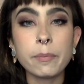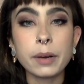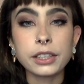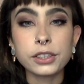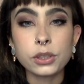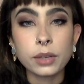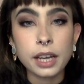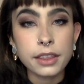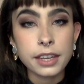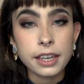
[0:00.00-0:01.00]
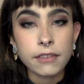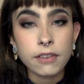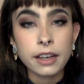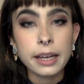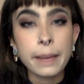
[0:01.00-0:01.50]
But I still get the
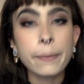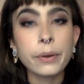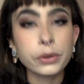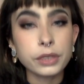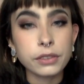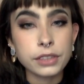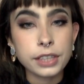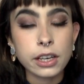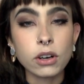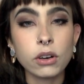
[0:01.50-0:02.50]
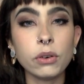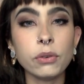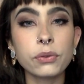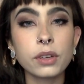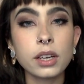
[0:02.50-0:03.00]
very impulsivity of
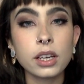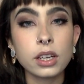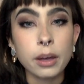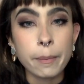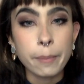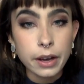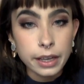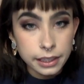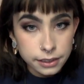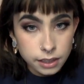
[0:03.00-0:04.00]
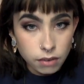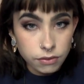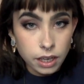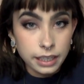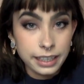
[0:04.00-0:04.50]
buying stuff
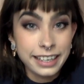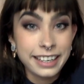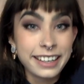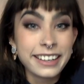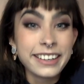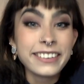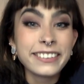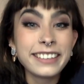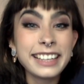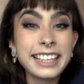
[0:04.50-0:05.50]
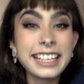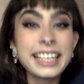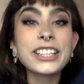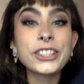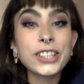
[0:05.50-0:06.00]
that I really
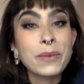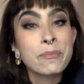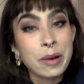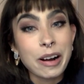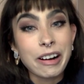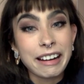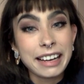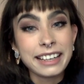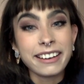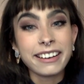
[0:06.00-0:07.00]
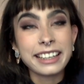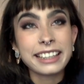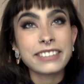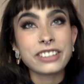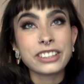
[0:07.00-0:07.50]
shouldn't buy.
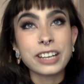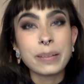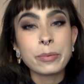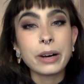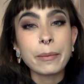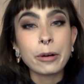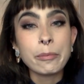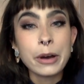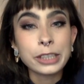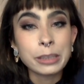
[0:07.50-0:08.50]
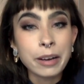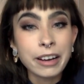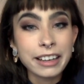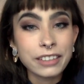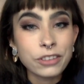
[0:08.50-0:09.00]
Like, for example, I bought a
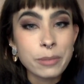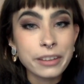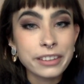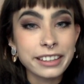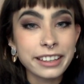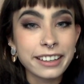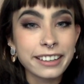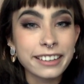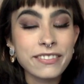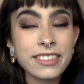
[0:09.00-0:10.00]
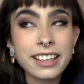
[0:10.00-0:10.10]
motorbike a few months ago.